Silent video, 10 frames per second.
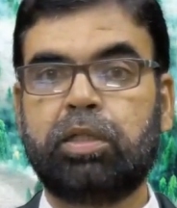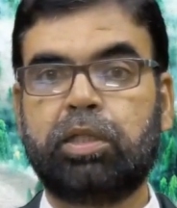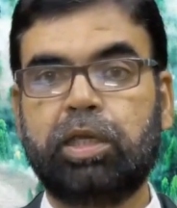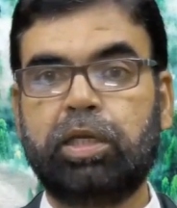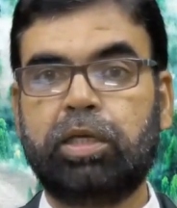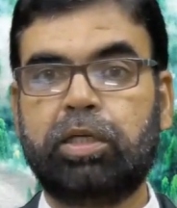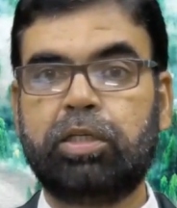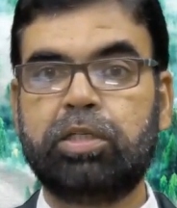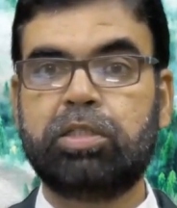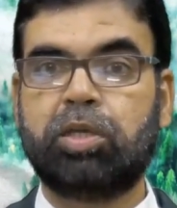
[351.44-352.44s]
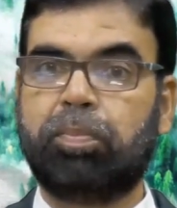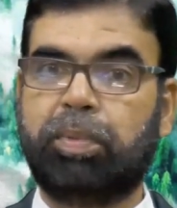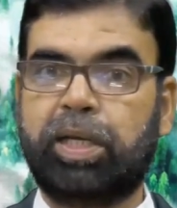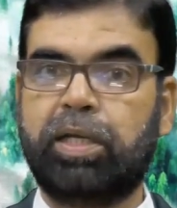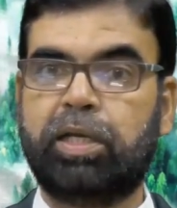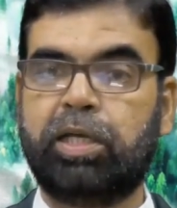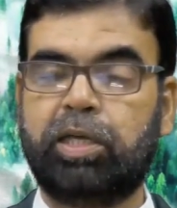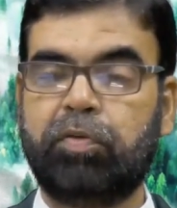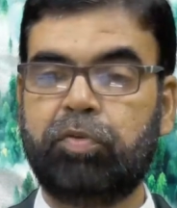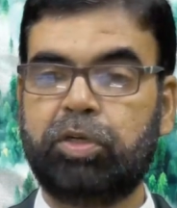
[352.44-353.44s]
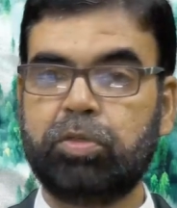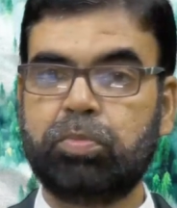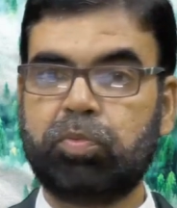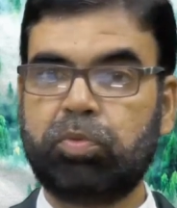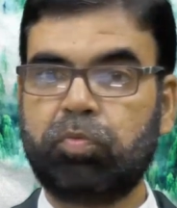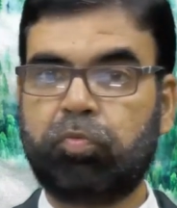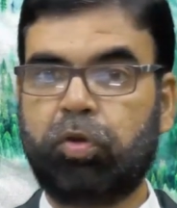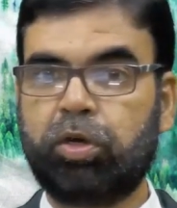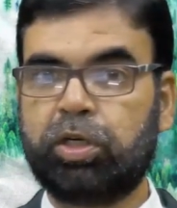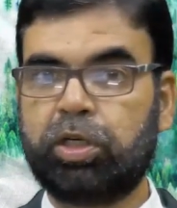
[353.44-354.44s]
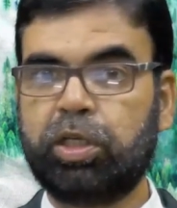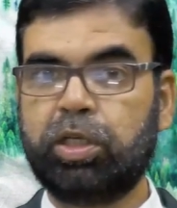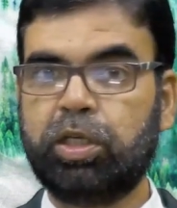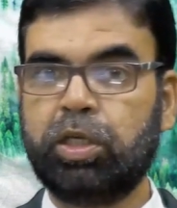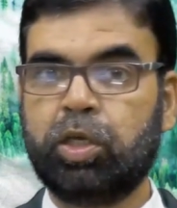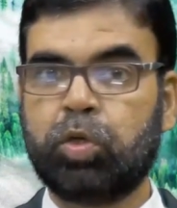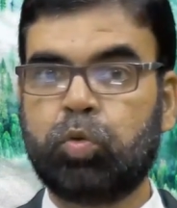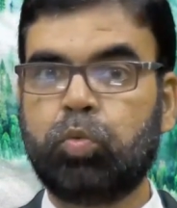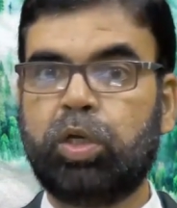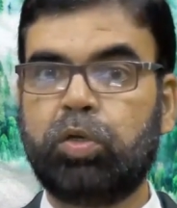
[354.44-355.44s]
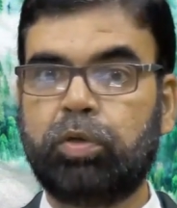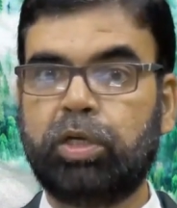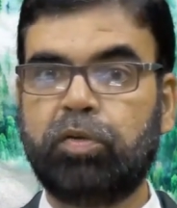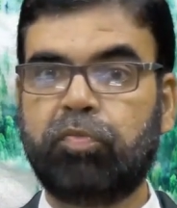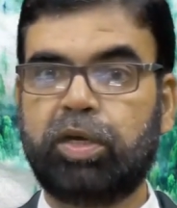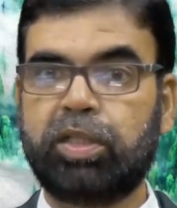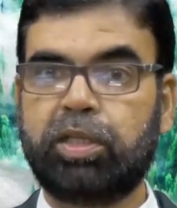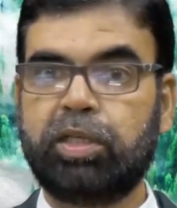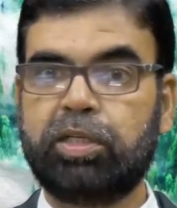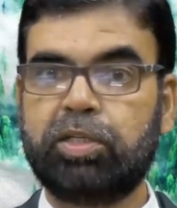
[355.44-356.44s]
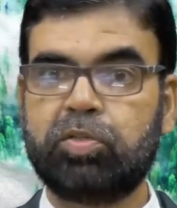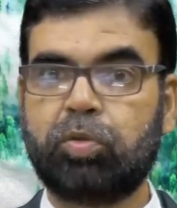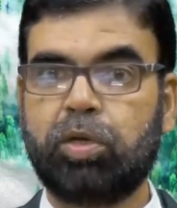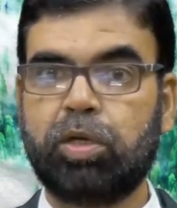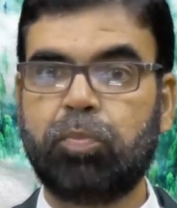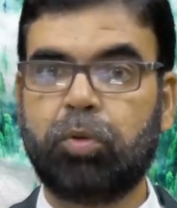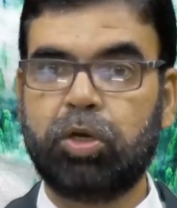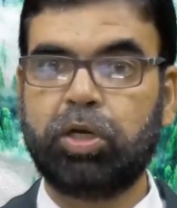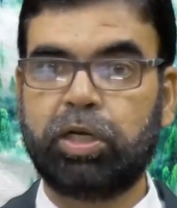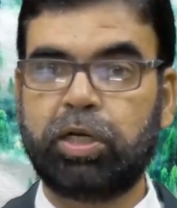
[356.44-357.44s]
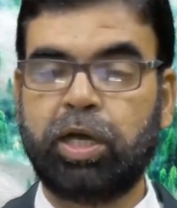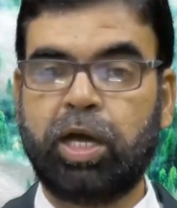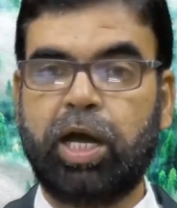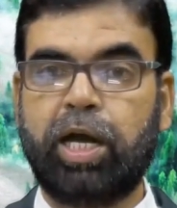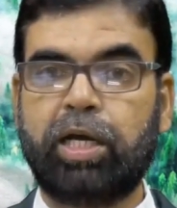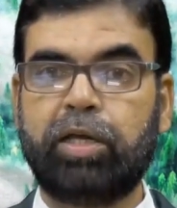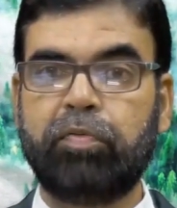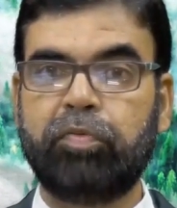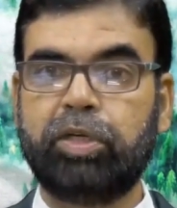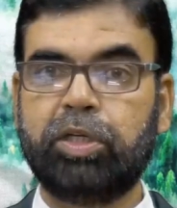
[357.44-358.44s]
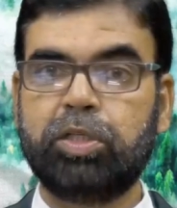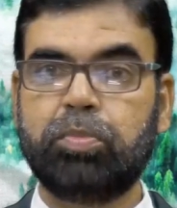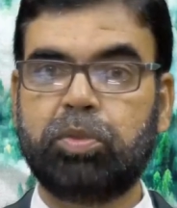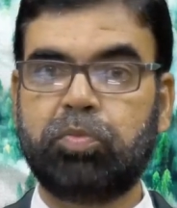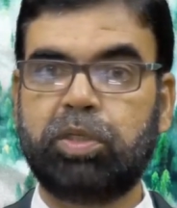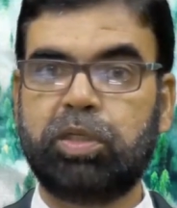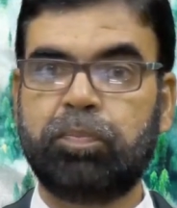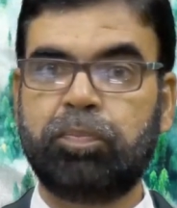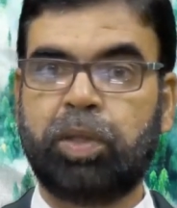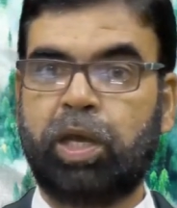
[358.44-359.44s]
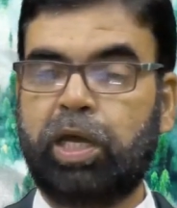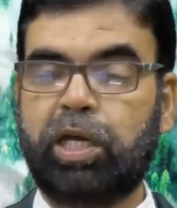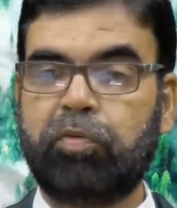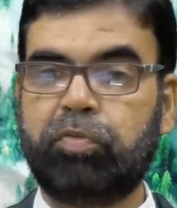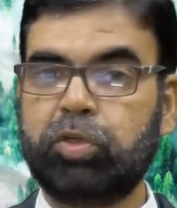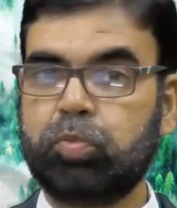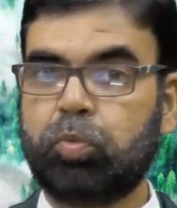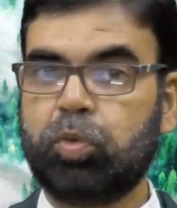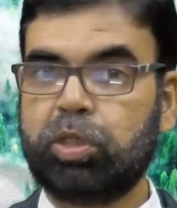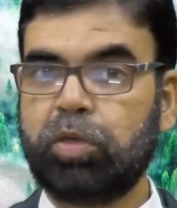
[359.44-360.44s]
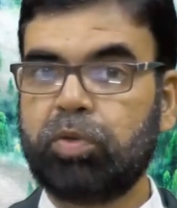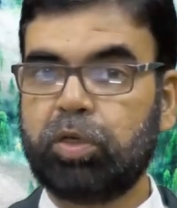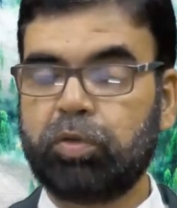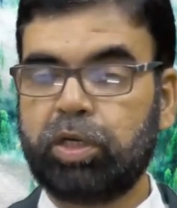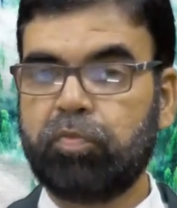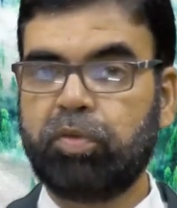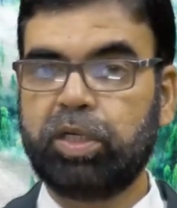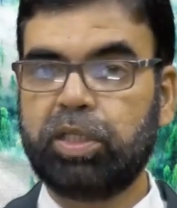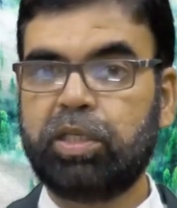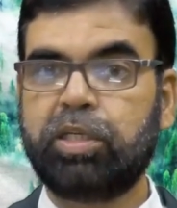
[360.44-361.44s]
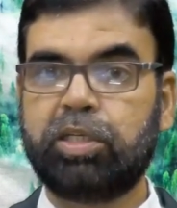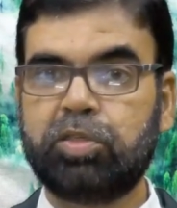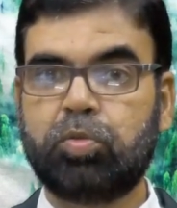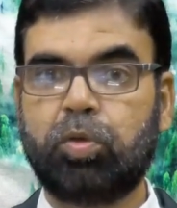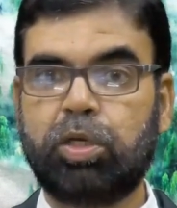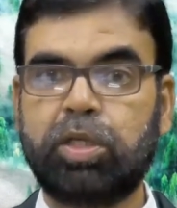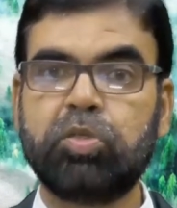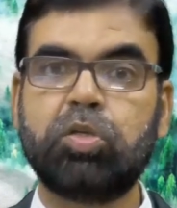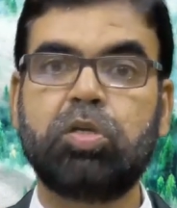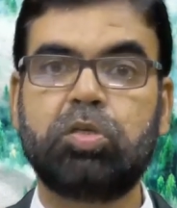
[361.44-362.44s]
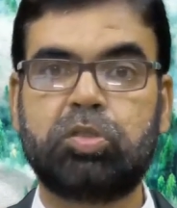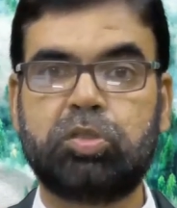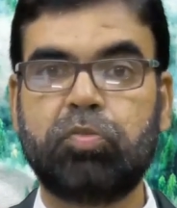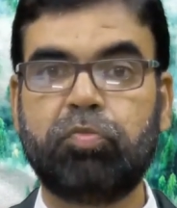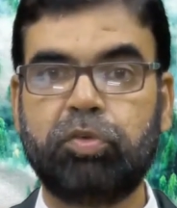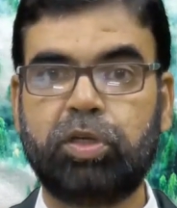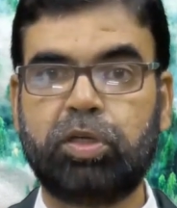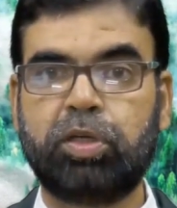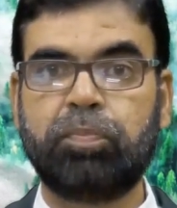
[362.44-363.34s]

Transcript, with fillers: then it is mild. If it is between 40 to 125, then it is called moderate. And if it is more than 125, then it is called as severe.